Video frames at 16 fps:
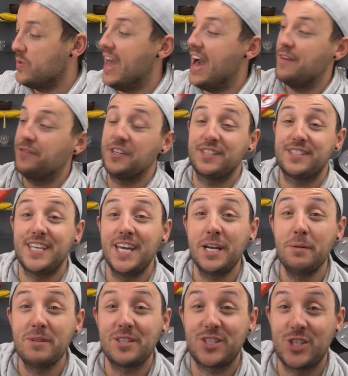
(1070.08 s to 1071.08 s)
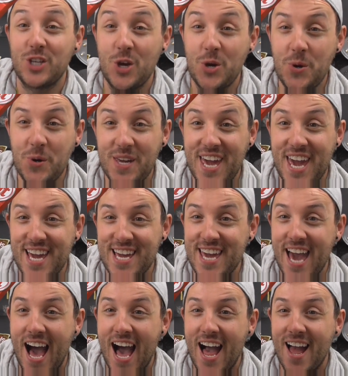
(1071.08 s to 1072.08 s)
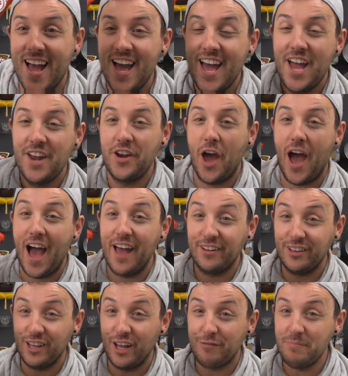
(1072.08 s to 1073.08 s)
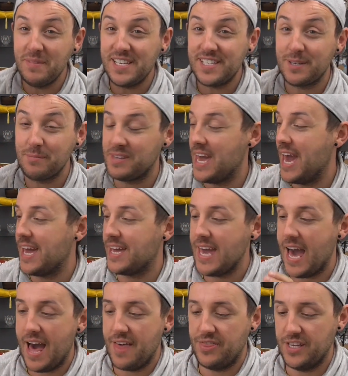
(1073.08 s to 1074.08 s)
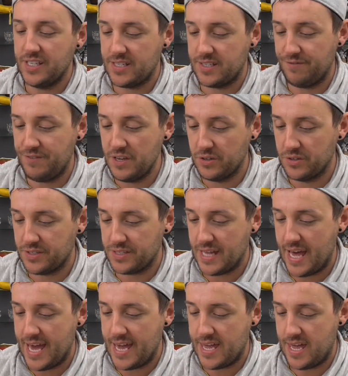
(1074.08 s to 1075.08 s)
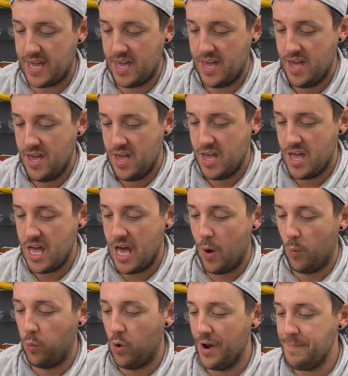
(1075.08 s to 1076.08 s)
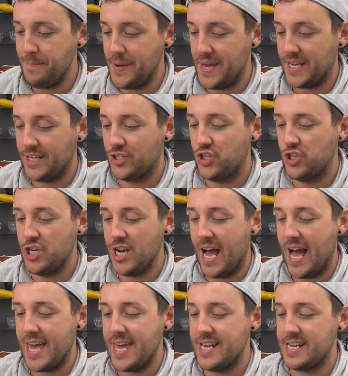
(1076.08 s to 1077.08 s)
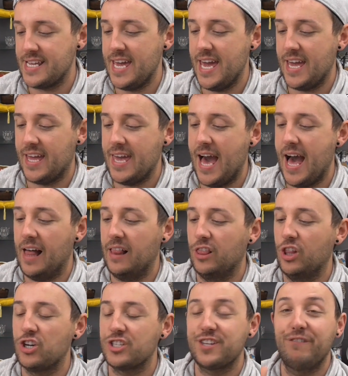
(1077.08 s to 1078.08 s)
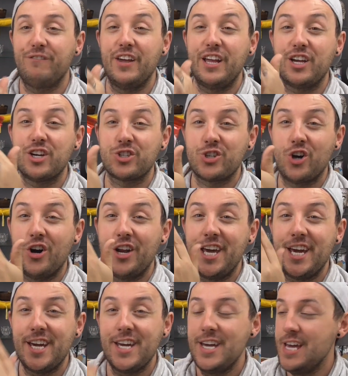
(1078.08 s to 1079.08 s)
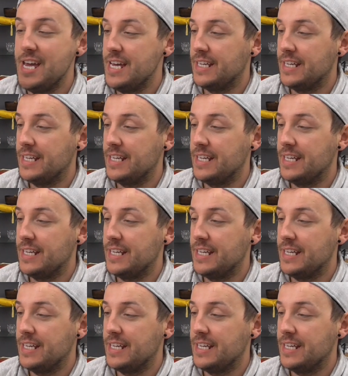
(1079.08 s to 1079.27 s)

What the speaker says: We have tiramisu Kit Kat. Now I love me some Kit Kat. This feels like one big giant Kit Kat. Lots of fingers on it.